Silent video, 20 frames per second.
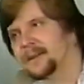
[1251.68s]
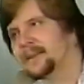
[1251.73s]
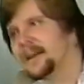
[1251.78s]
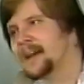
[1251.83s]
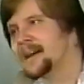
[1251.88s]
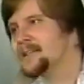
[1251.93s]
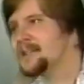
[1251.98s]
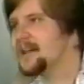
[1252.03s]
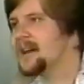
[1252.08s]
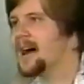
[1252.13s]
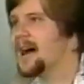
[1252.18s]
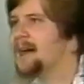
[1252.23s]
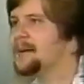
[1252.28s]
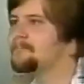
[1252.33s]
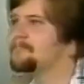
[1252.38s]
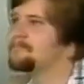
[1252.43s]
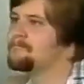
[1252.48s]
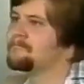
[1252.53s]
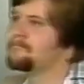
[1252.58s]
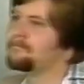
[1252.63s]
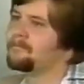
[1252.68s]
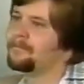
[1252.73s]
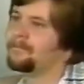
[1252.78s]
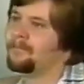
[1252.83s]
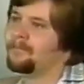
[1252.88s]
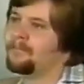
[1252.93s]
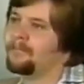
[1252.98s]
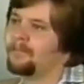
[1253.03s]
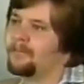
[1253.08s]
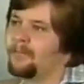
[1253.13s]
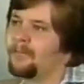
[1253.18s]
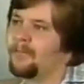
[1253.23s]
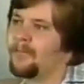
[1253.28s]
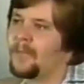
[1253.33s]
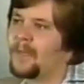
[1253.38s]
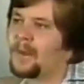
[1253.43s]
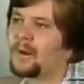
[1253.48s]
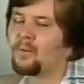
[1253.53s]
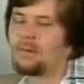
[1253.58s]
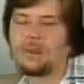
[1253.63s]
That time
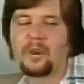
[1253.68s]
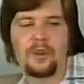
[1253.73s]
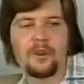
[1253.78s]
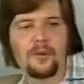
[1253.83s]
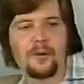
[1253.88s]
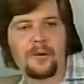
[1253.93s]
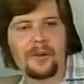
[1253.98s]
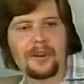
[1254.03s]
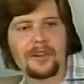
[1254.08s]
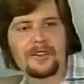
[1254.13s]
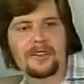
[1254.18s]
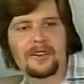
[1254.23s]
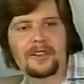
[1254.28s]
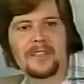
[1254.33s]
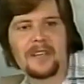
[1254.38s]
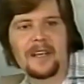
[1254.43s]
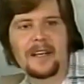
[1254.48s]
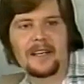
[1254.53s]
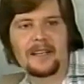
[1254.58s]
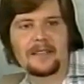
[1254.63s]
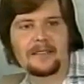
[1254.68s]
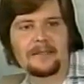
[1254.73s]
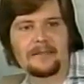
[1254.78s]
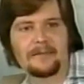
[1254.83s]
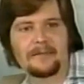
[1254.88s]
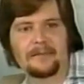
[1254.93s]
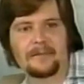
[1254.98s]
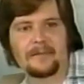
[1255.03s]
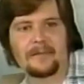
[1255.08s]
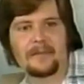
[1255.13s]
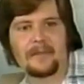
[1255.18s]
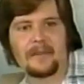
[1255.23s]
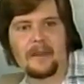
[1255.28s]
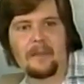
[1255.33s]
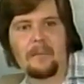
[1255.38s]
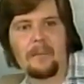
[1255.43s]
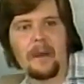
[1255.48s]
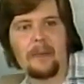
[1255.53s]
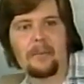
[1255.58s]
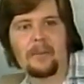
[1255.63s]
when you were in sin,
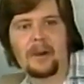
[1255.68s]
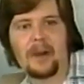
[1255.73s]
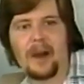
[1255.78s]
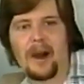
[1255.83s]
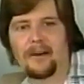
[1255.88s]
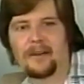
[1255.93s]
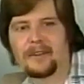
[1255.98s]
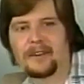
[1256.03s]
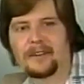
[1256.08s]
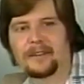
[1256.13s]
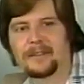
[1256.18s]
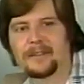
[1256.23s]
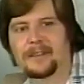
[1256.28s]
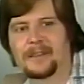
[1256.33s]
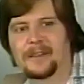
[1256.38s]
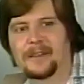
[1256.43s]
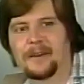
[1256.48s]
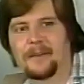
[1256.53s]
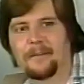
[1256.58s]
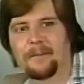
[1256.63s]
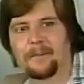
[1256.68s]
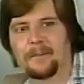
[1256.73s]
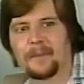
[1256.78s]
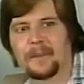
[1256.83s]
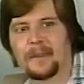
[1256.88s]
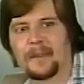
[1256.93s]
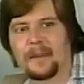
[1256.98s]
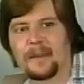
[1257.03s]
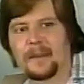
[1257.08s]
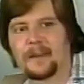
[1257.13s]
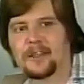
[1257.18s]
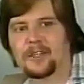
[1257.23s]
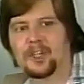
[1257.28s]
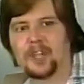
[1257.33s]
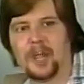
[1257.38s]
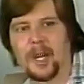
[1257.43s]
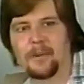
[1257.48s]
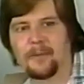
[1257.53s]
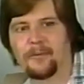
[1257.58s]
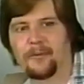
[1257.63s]
the memory of it is
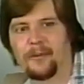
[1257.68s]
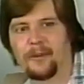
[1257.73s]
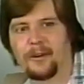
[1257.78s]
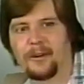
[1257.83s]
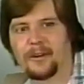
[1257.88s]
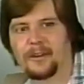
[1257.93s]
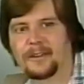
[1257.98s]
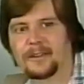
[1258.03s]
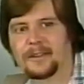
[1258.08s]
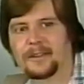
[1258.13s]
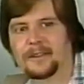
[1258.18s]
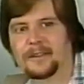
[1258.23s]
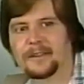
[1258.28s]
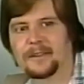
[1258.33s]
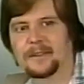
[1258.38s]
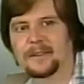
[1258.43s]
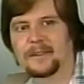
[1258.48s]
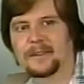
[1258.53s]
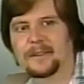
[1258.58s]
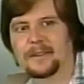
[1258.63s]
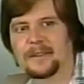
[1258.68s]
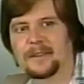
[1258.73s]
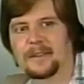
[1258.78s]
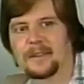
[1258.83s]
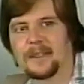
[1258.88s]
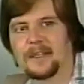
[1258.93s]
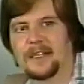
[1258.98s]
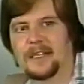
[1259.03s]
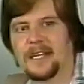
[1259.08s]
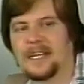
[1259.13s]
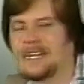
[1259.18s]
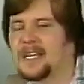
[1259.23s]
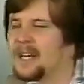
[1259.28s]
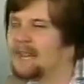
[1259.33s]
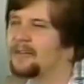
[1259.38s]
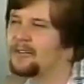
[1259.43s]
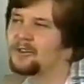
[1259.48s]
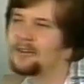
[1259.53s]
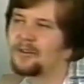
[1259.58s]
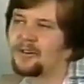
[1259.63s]
shameful. He
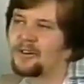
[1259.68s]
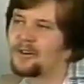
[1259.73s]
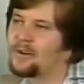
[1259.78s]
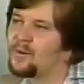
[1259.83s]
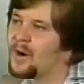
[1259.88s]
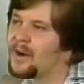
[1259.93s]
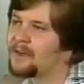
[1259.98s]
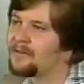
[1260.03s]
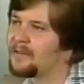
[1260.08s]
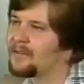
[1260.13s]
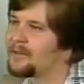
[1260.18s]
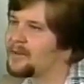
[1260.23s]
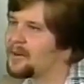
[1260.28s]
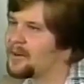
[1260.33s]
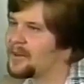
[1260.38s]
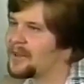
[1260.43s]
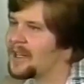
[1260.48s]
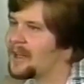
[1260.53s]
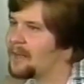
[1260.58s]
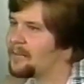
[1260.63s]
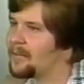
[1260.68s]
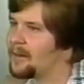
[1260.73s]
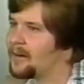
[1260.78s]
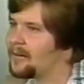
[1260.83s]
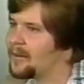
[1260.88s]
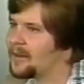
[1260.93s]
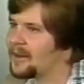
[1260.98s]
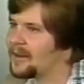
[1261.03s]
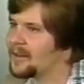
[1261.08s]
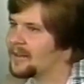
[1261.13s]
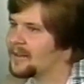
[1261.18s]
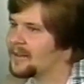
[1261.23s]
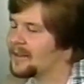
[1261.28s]
never turned away from you in that moment.